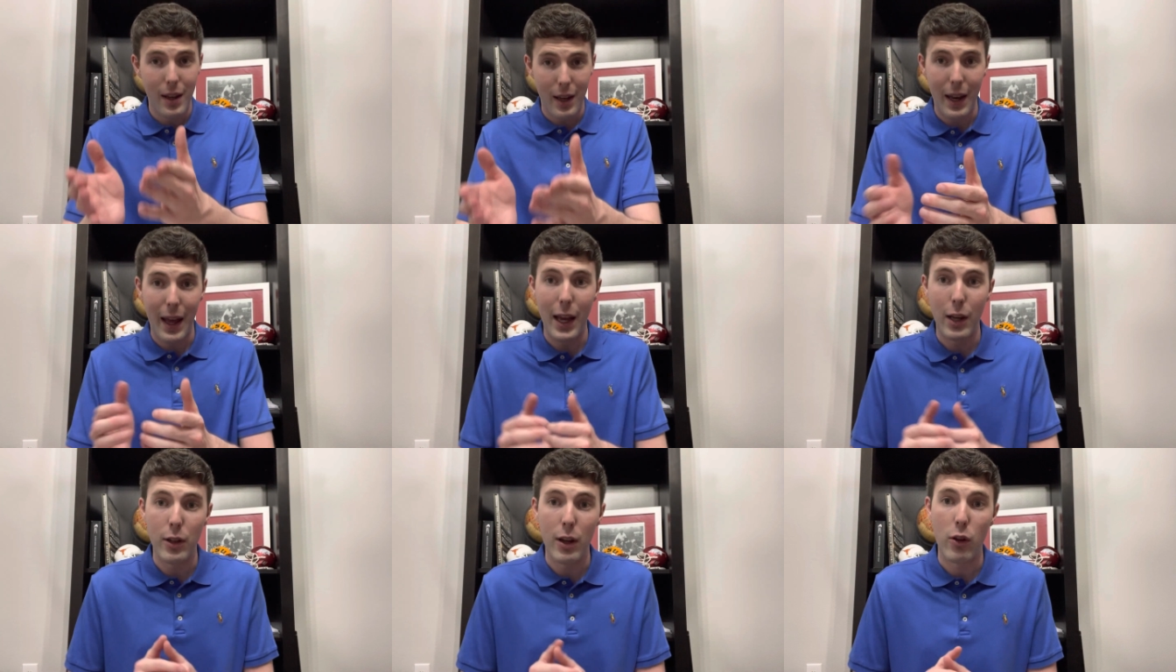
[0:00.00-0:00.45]

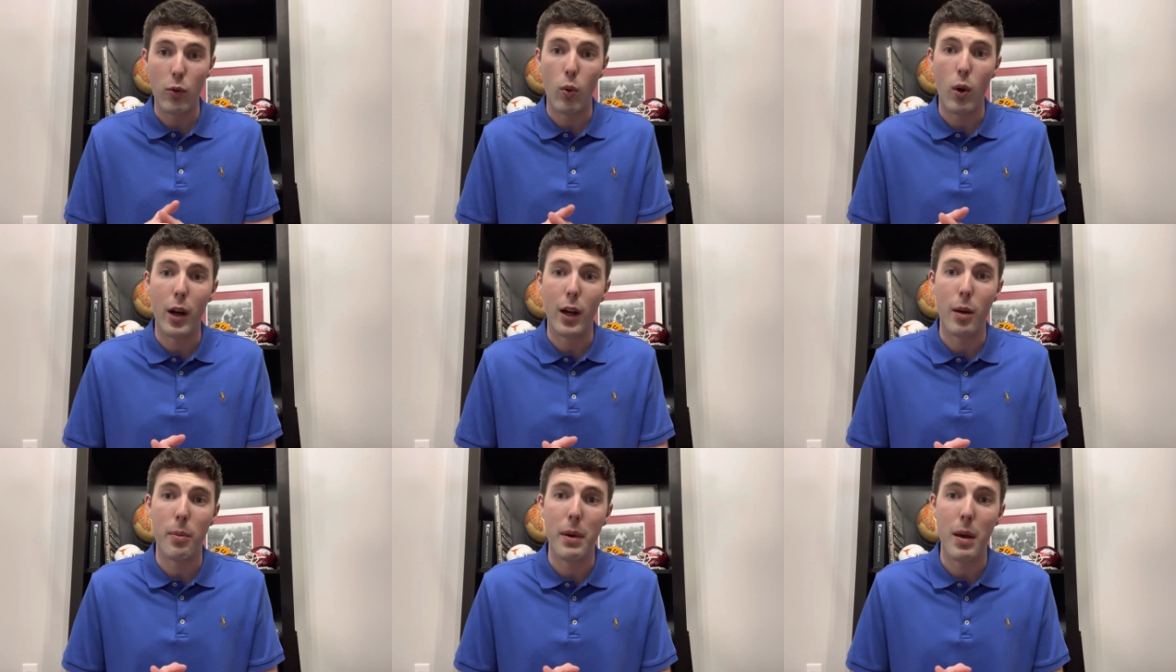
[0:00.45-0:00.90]
AJ
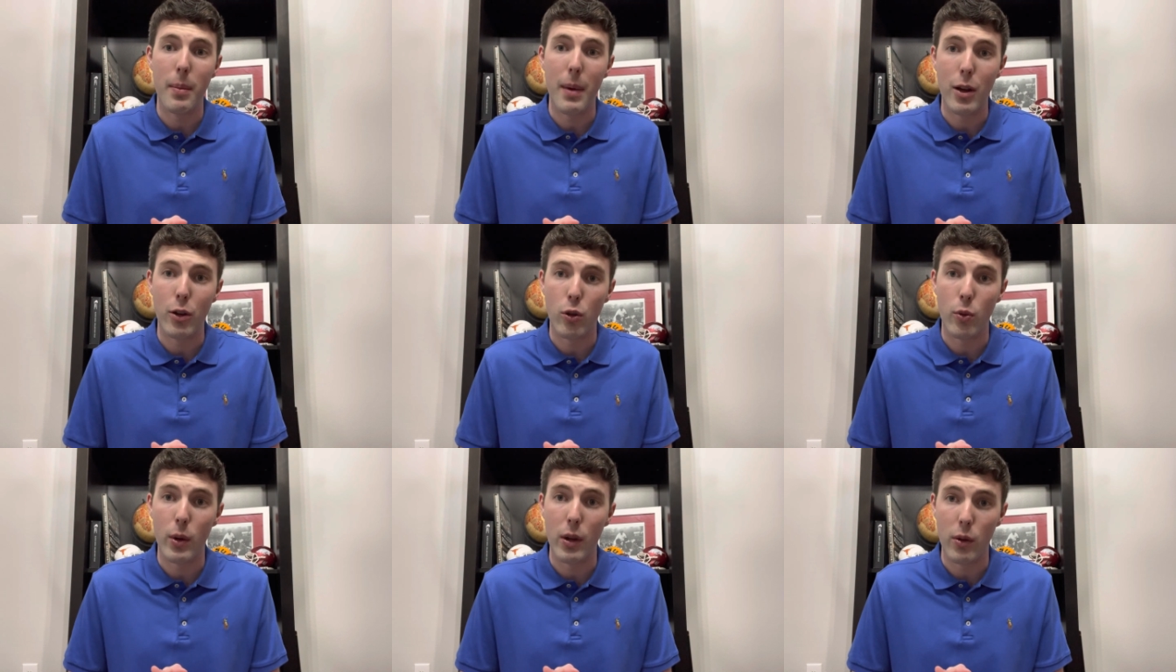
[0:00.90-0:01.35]
Swann could be a
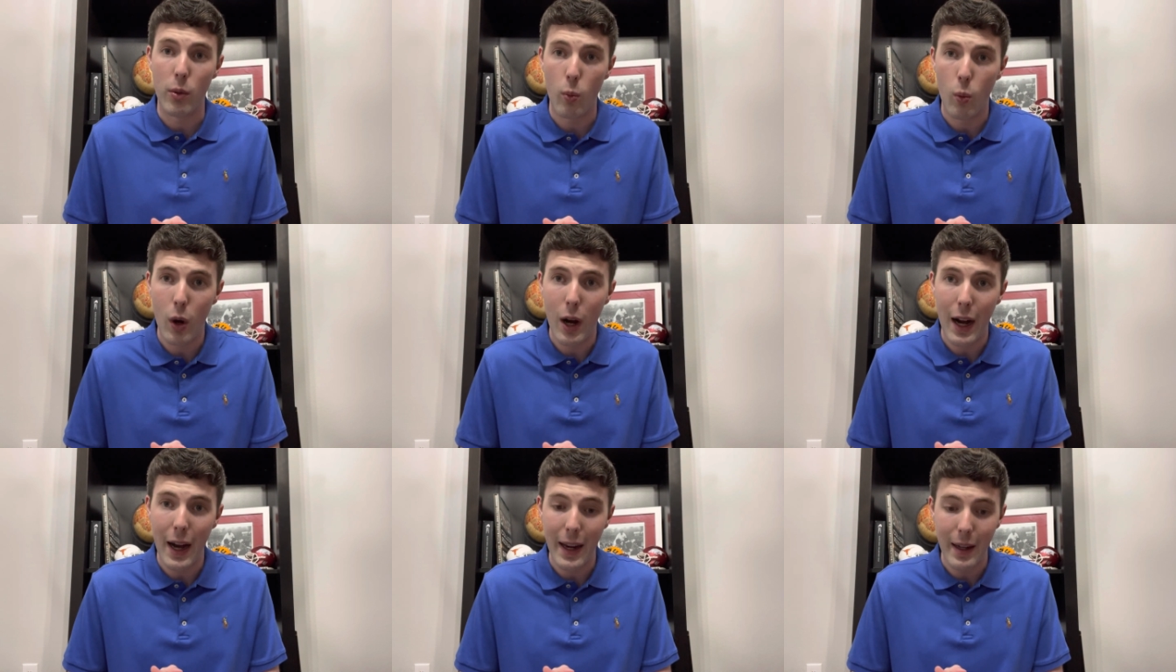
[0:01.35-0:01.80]
major reason
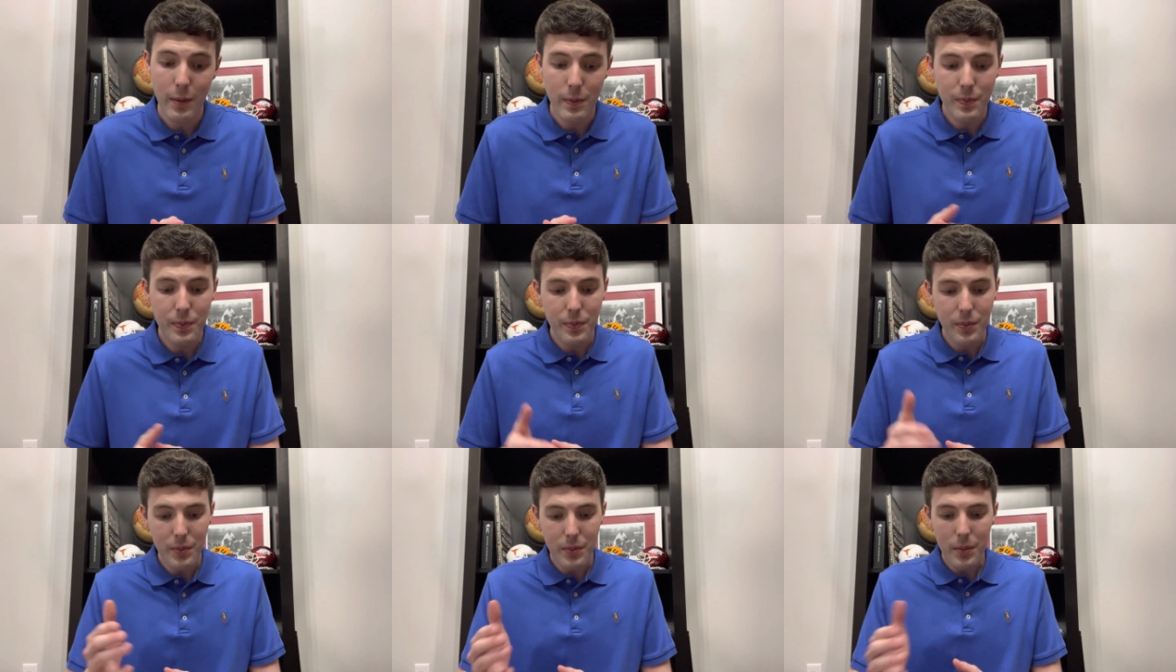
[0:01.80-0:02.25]
why.
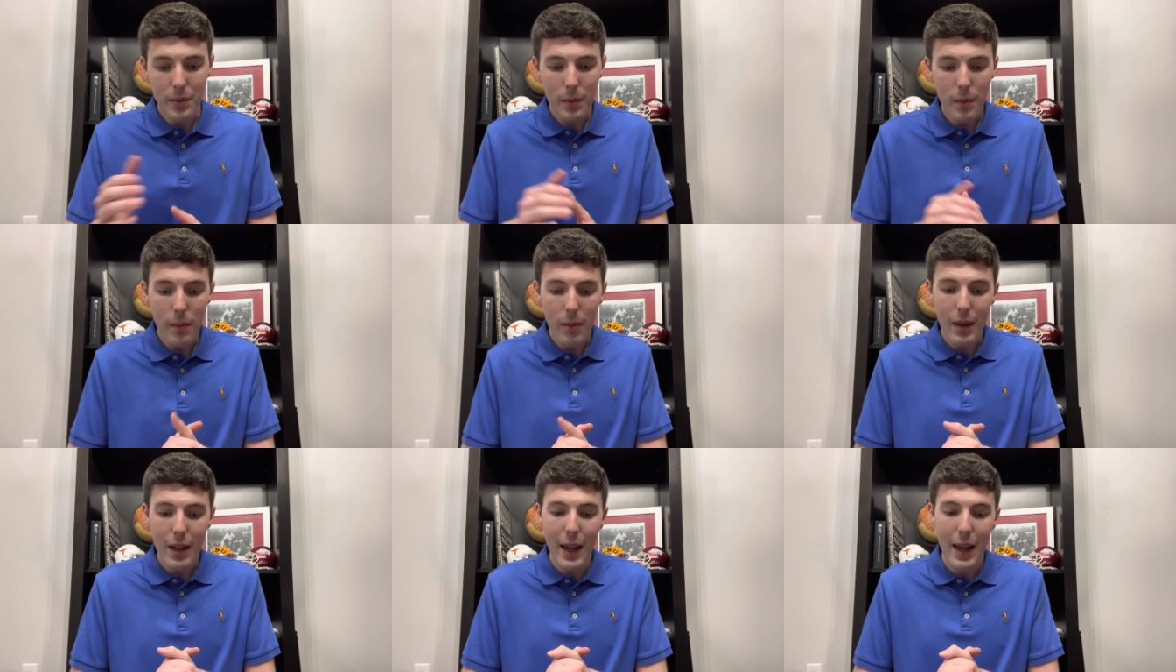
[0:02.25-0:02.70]

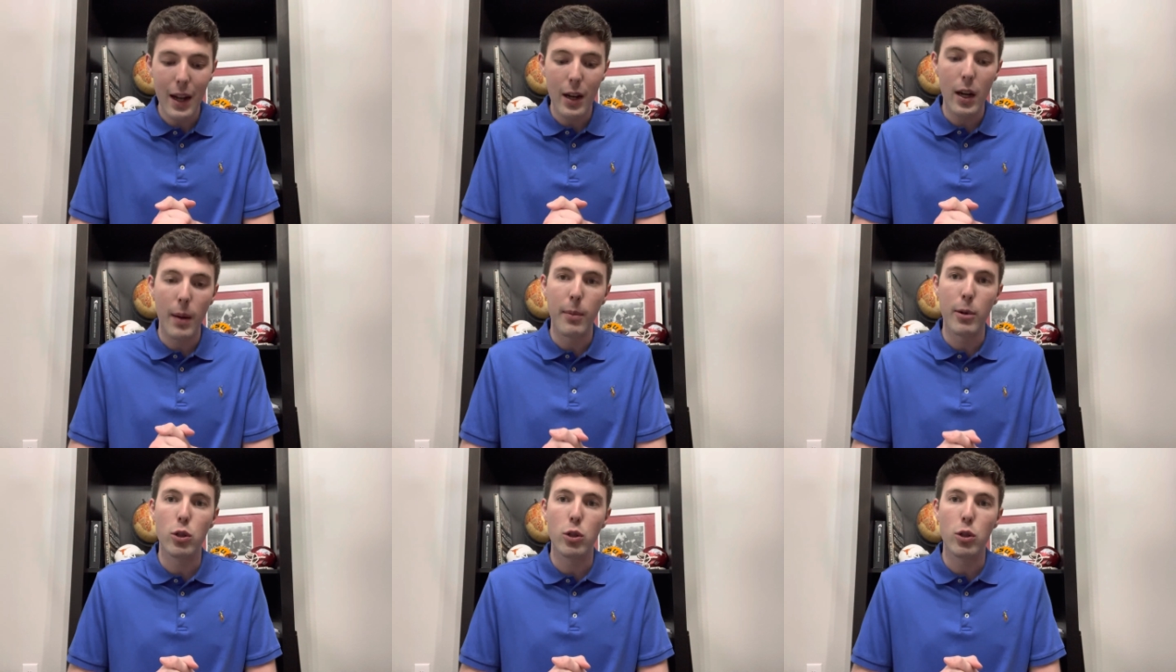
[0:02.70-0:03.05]
In at number